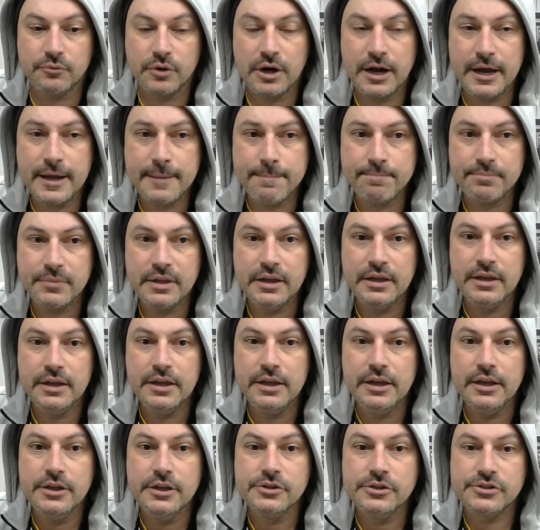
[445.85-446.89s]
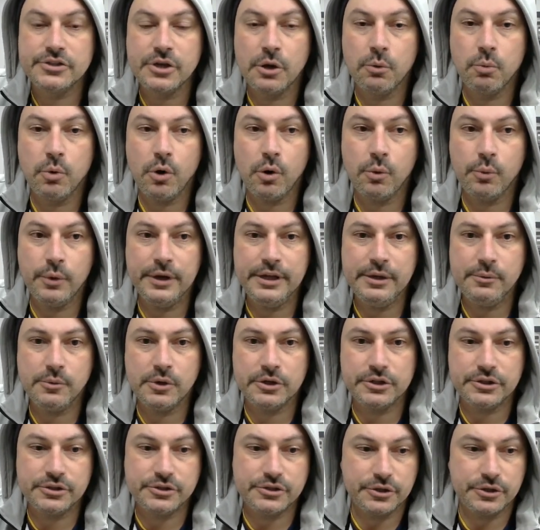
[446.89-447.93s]
right? So what we
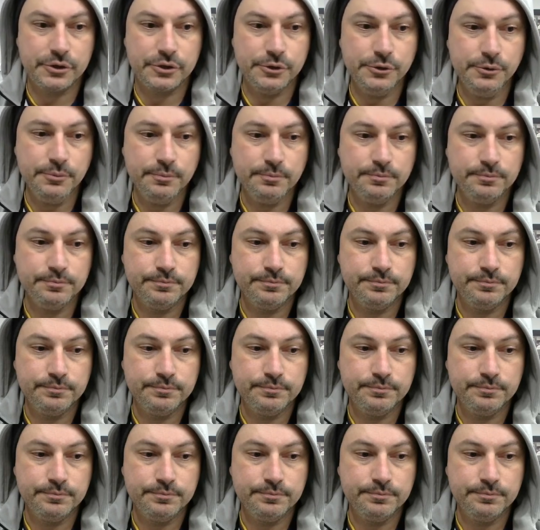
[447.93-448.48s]
want to do